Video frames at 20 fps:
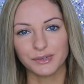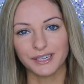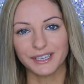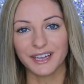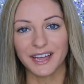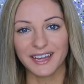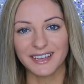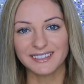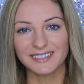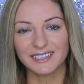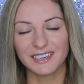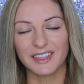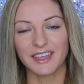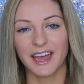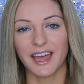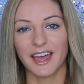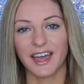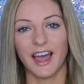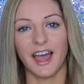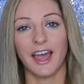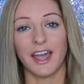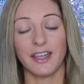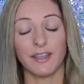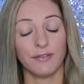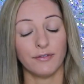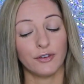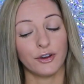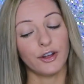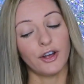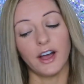realized that
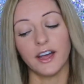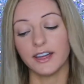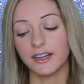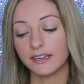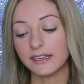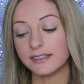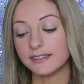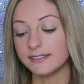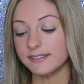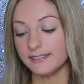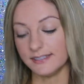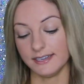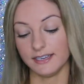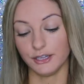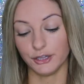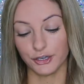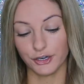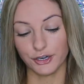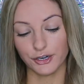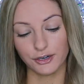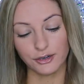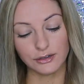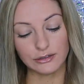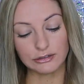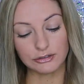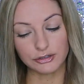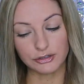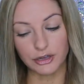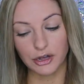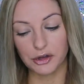I forgot a concealer.
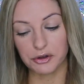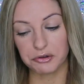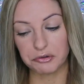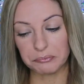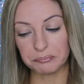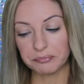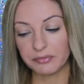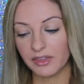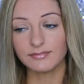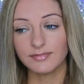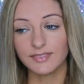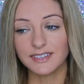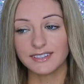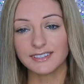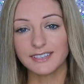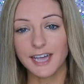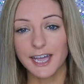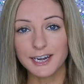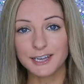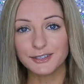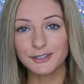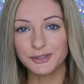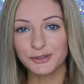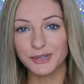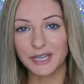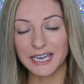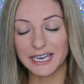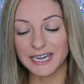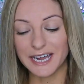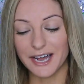So it's kind of too
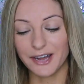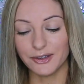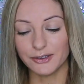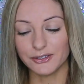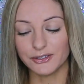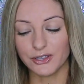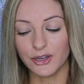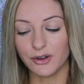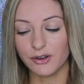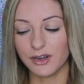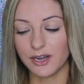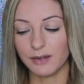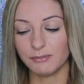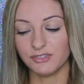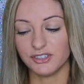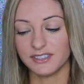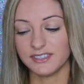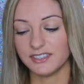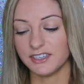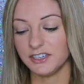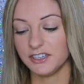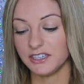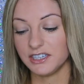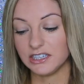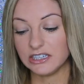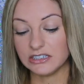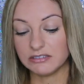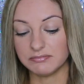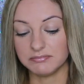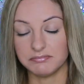late now, so I'm just going
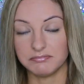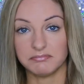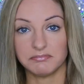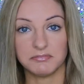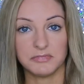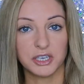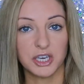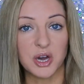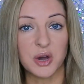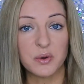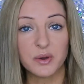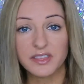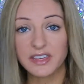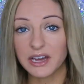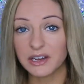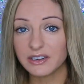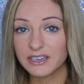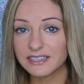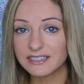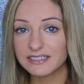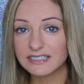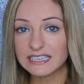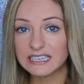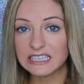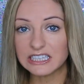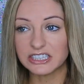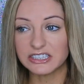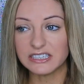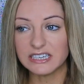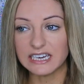to go without
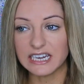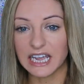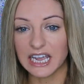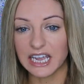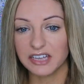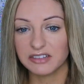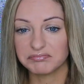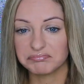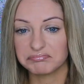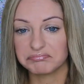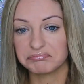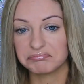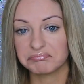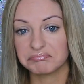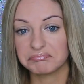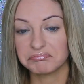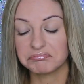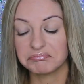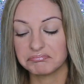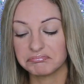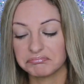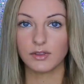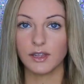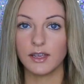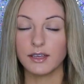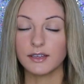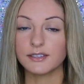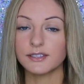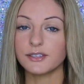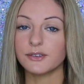concealer today.
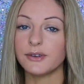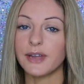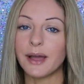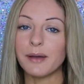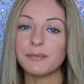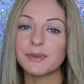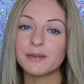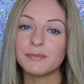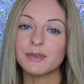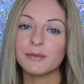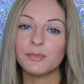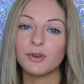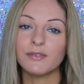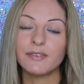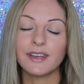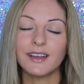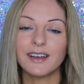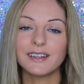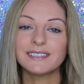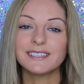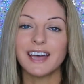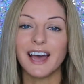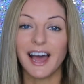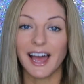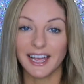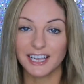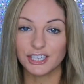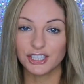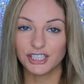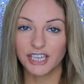So now I'm going to be moving on to
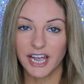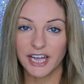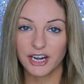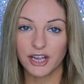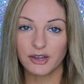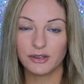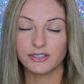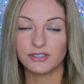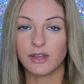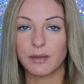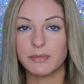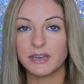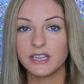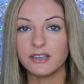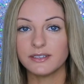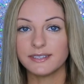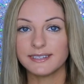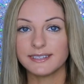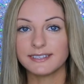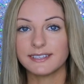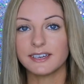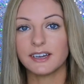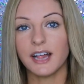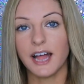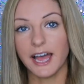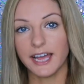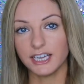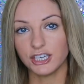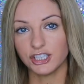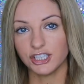eyeshadow. So I'm going to use this little
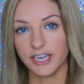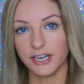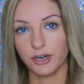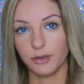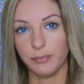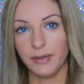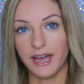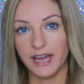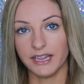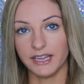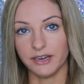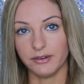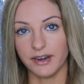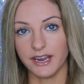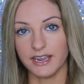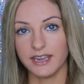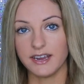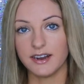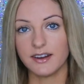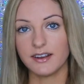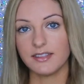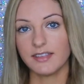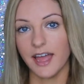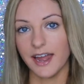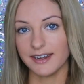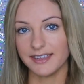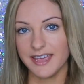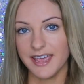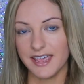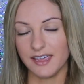eyeshadow palette right here
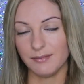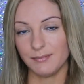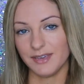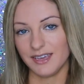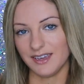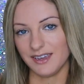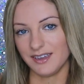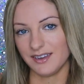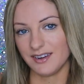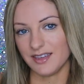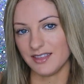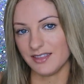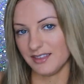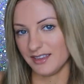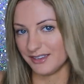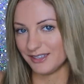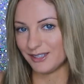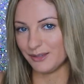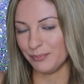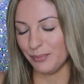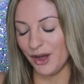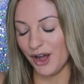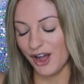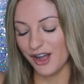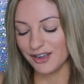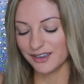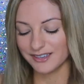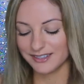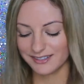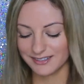that came in this
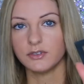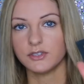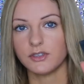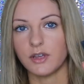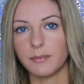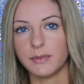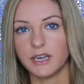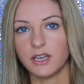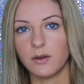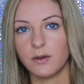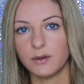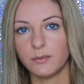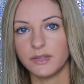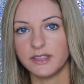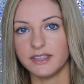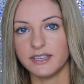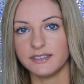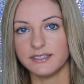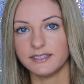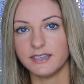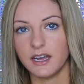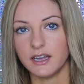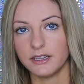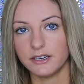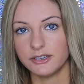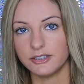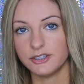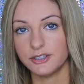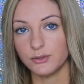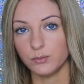box. So I'm going to go in with this
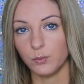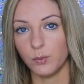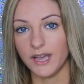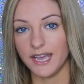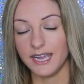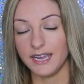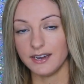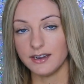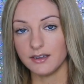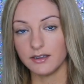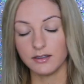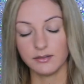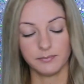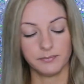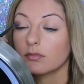color Suede.